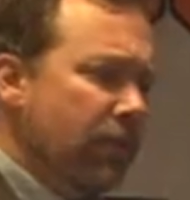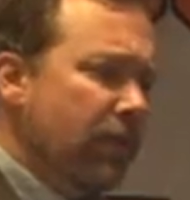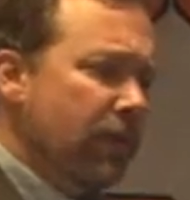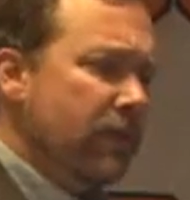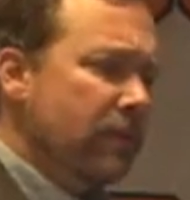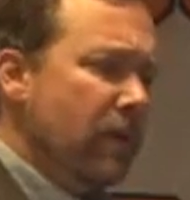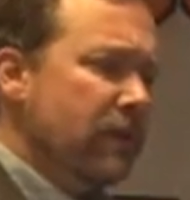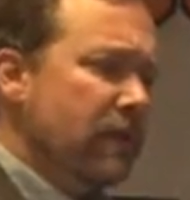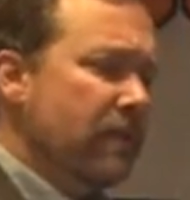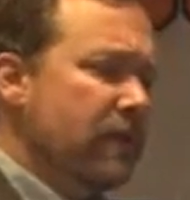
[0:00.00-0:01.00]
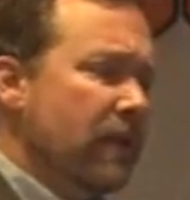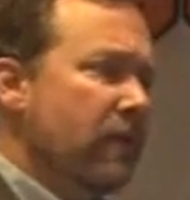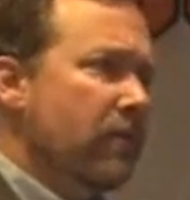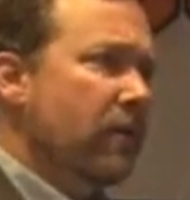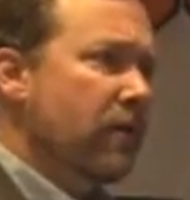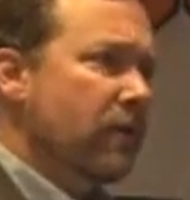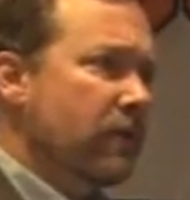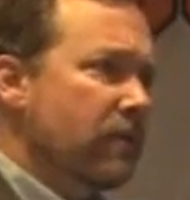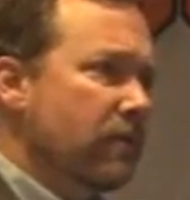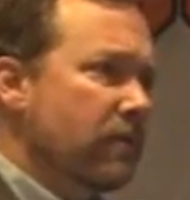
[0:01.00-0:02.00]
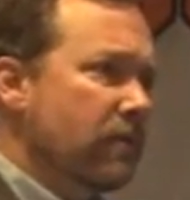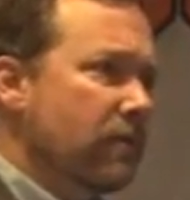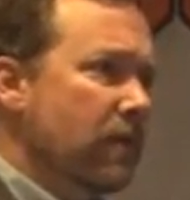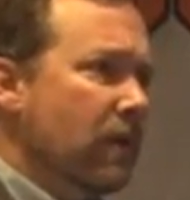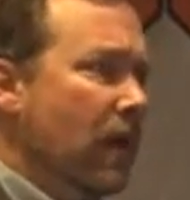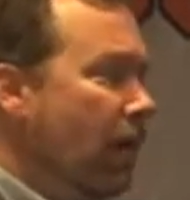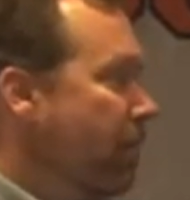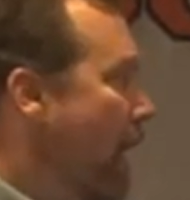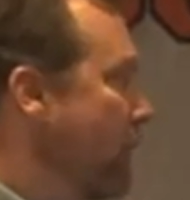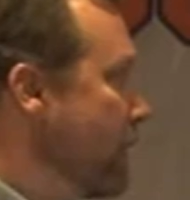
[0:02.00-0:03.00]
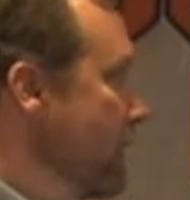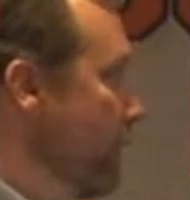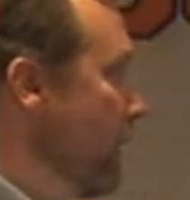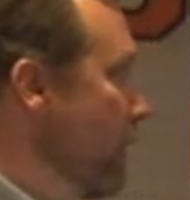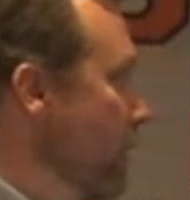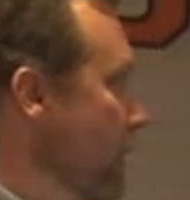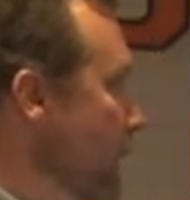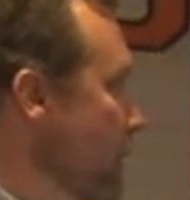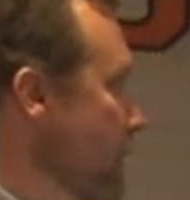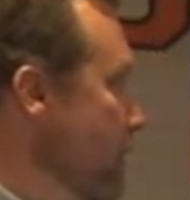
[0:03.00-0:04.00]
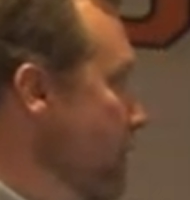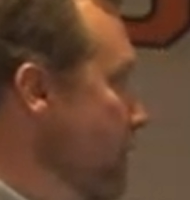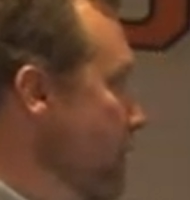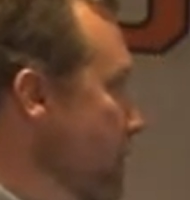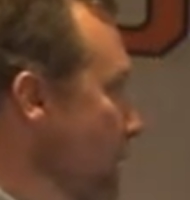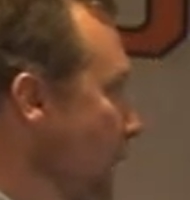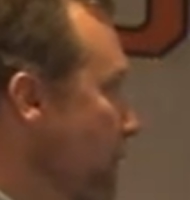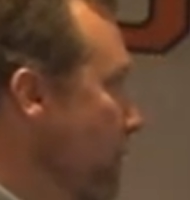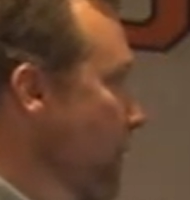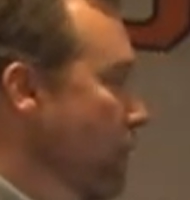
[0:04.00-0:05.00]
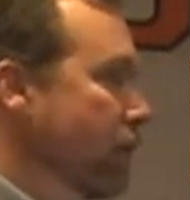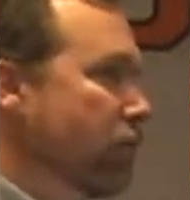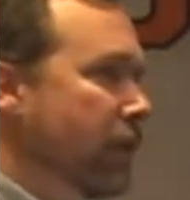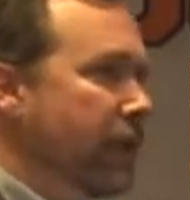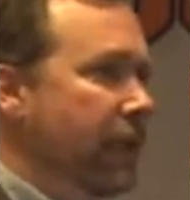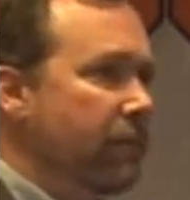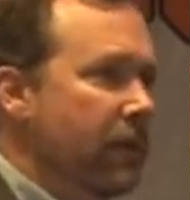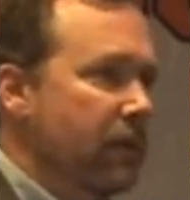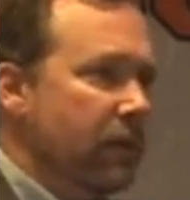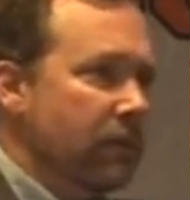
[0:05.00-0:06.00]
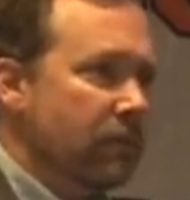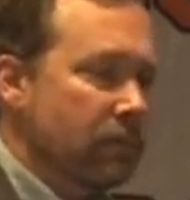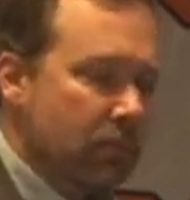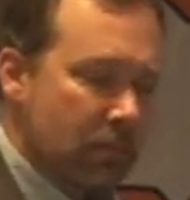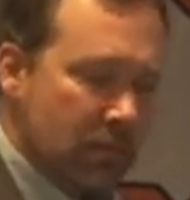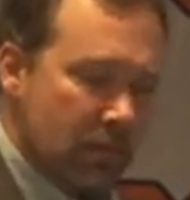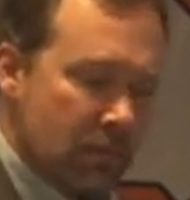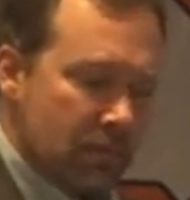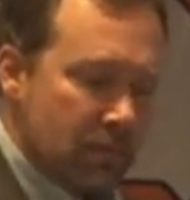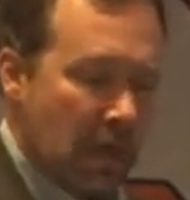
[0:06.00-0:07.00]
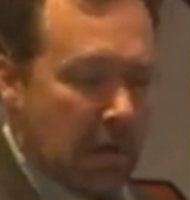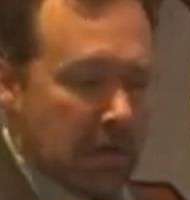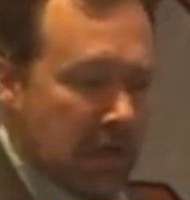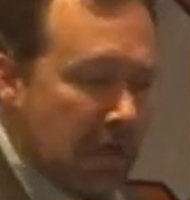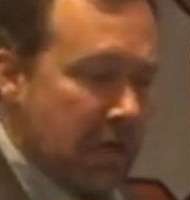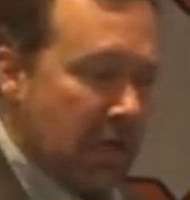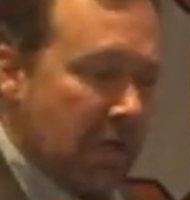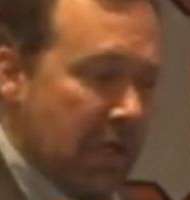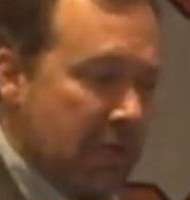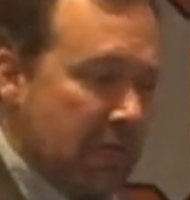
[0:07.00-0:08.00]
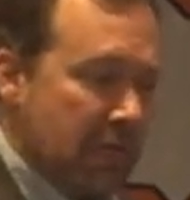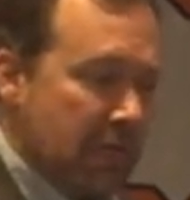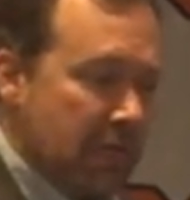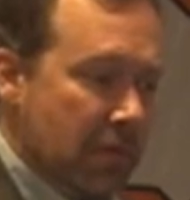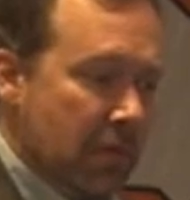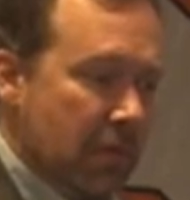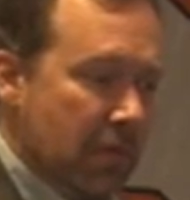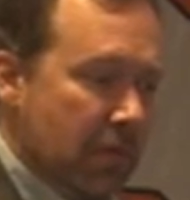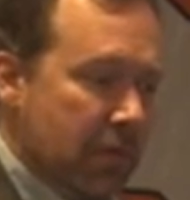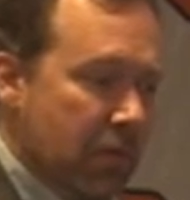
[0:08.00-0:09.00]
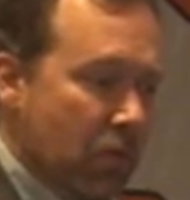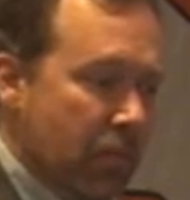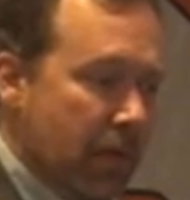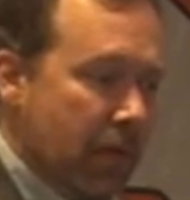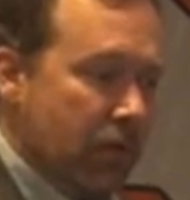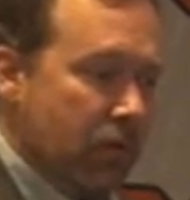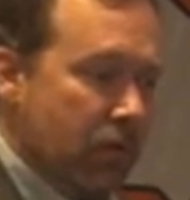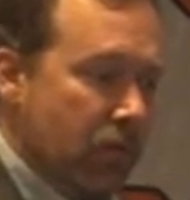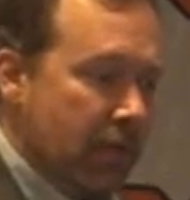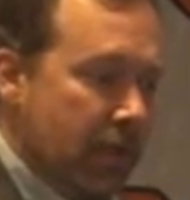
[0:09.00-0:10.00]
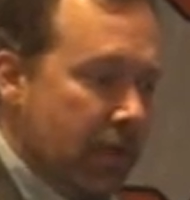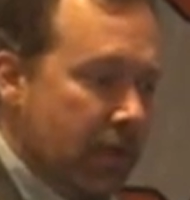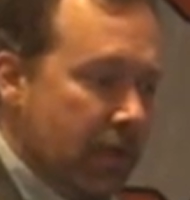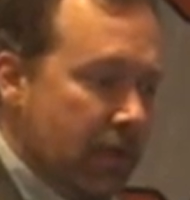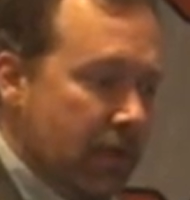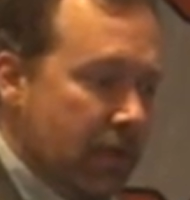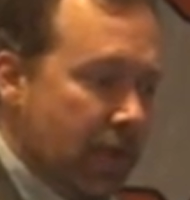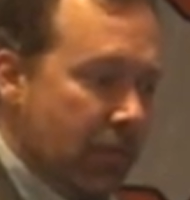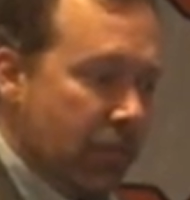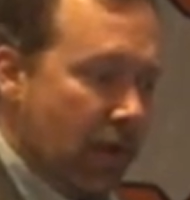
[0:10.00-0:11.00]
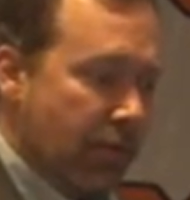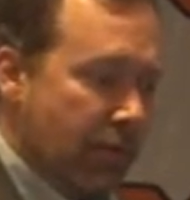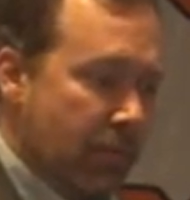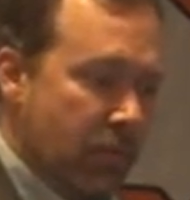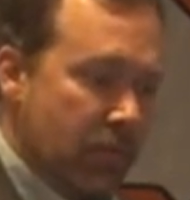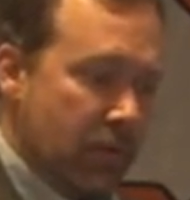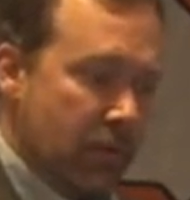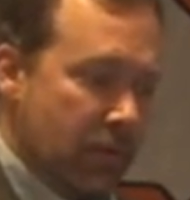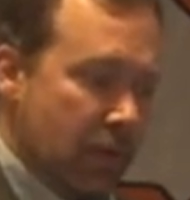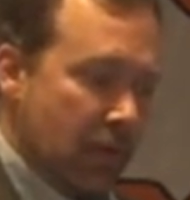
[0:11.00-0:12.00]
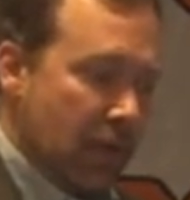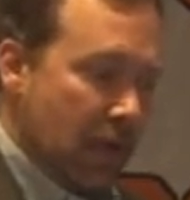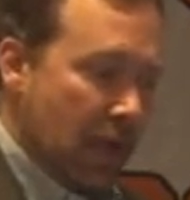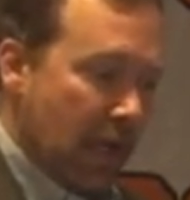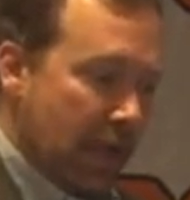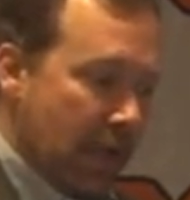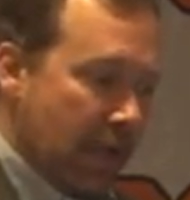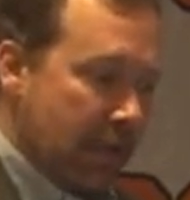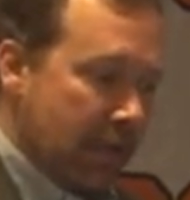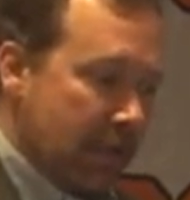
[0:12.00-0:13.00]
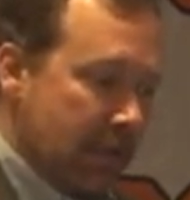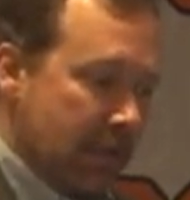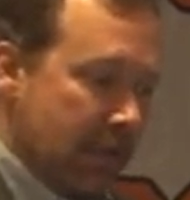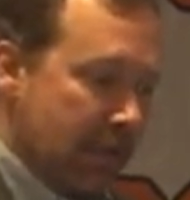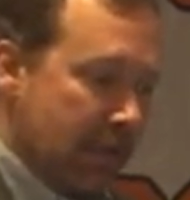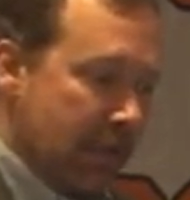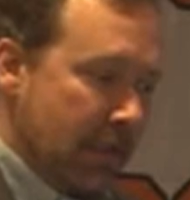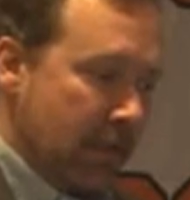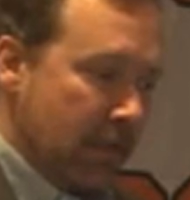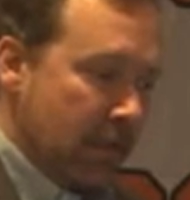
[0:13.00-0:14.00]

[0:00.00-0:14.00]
a very small subset of the rows, about 700,000 out of 128 million. How did I know that? Well, we go back to that TK Prof report, and I can see